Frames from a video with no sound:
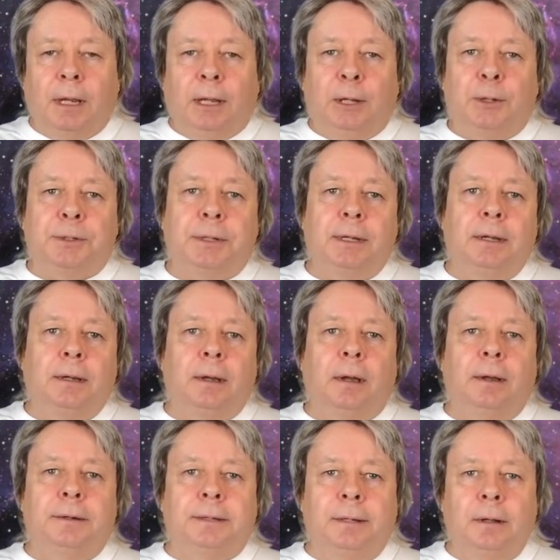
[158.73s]
You see,
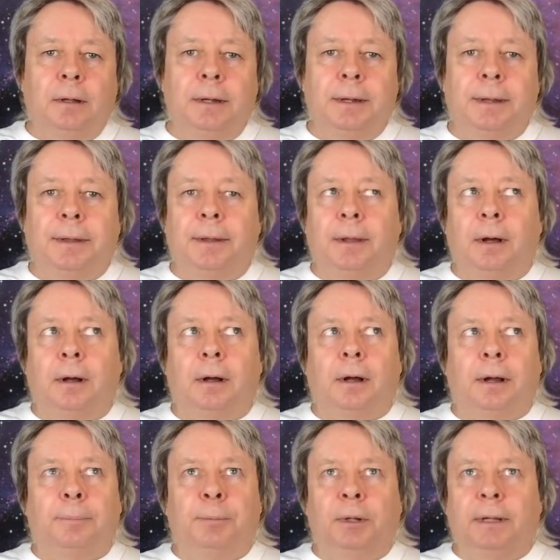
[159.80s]
until
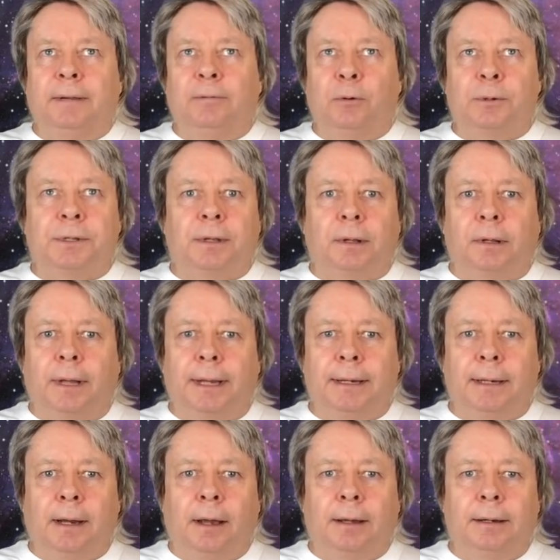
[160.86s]
I believe it was the late
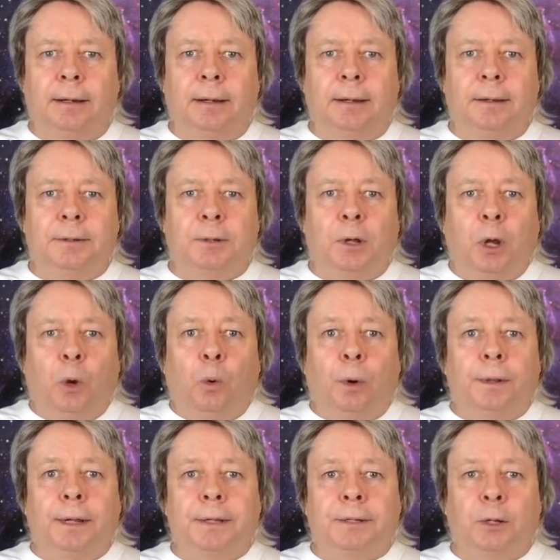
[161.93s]
90s,
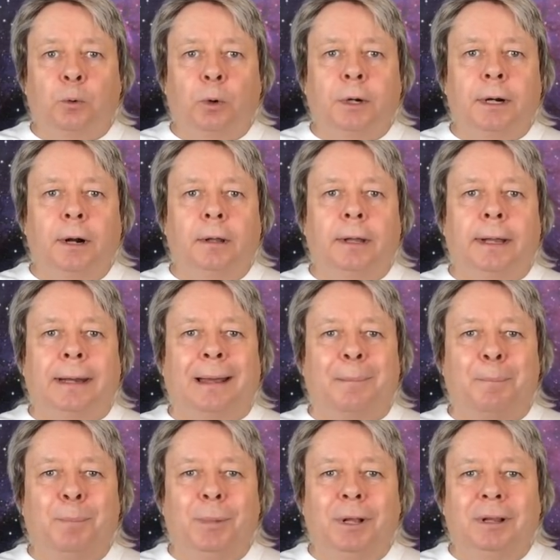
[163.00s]
when they said we're going to let a
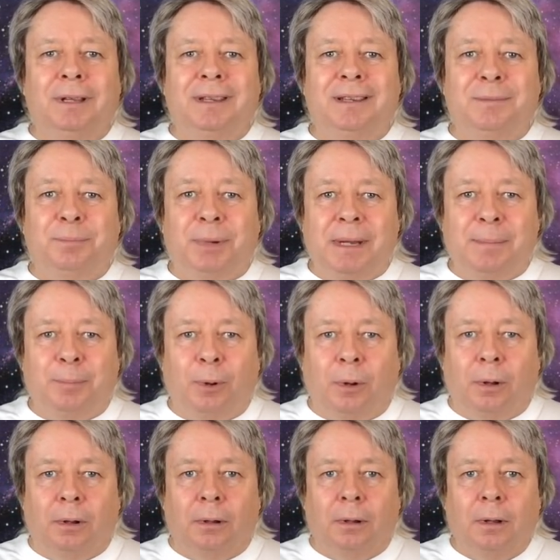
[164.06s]
million
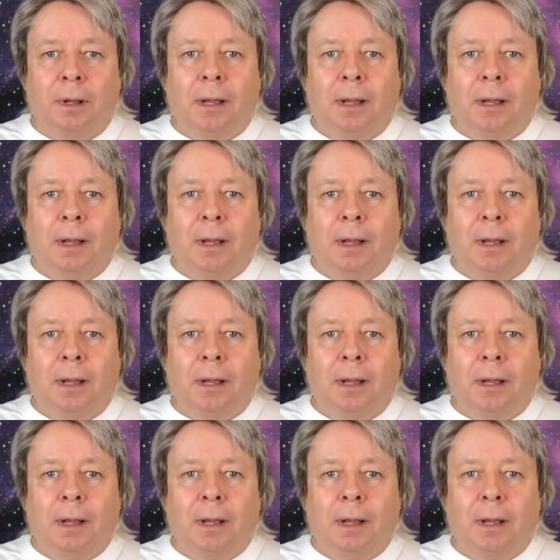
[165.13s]
people